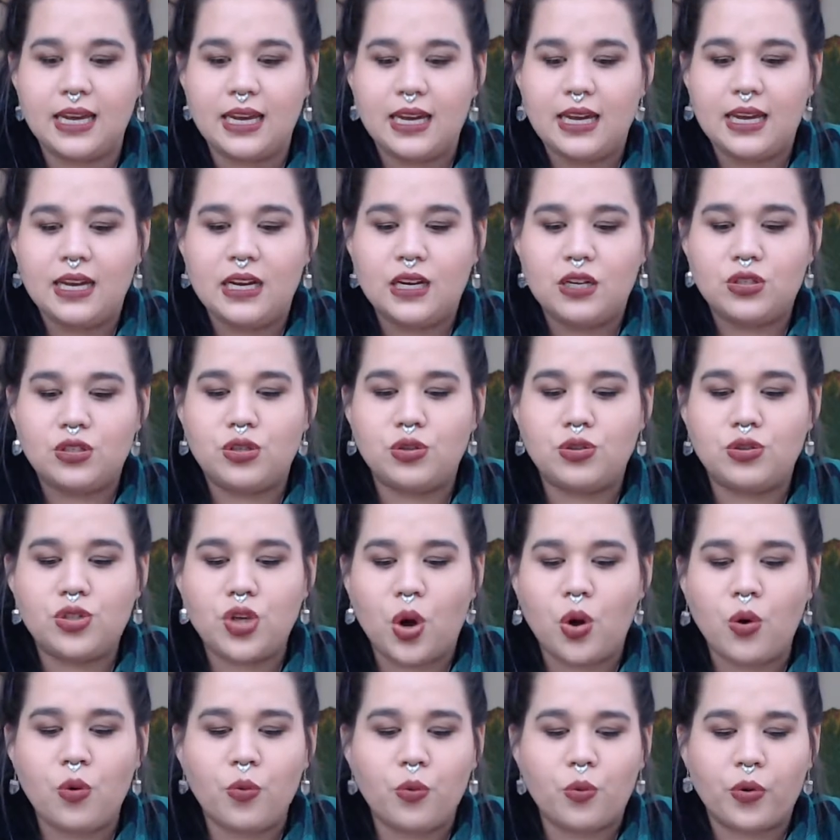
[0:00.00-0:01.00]
So
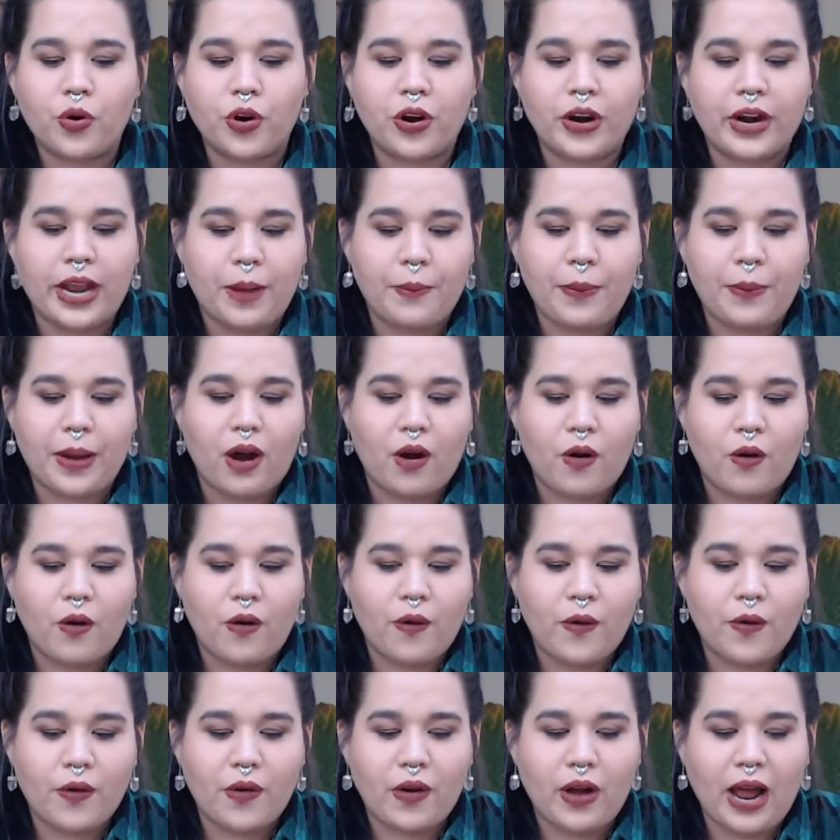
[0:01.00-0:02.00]
don't worry about
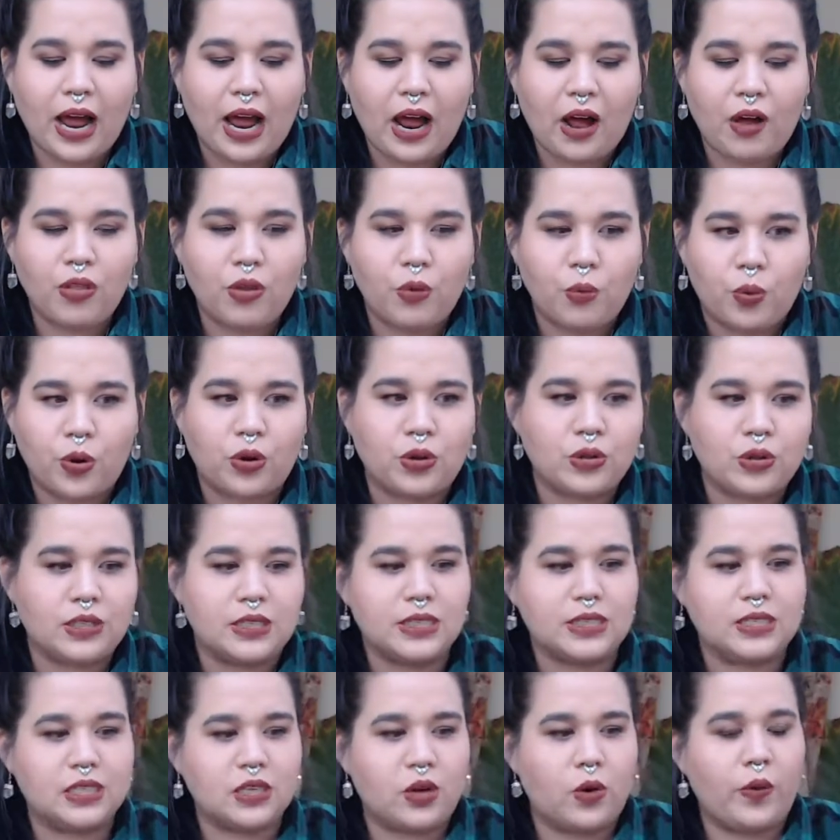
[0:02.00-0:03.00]
how the world
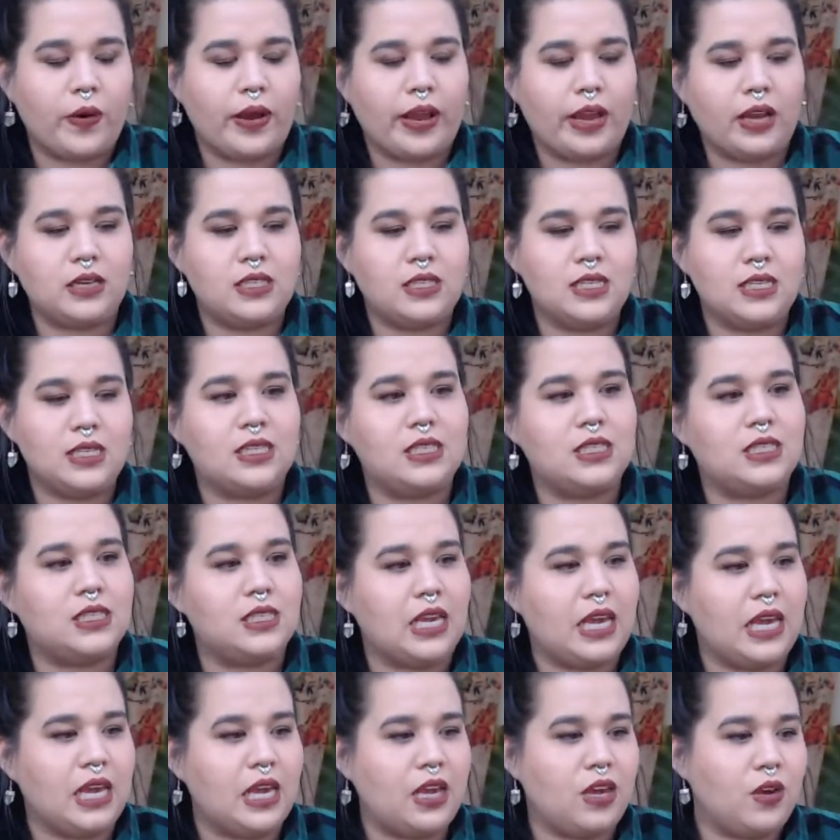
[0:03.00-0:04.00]
is going to see
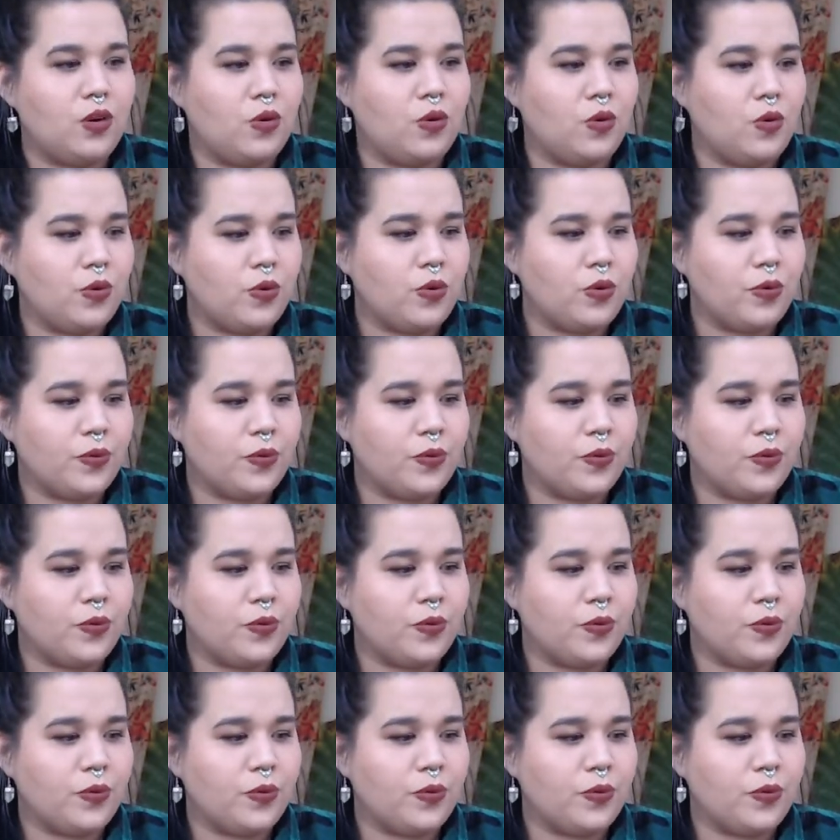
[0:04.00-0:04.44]
you.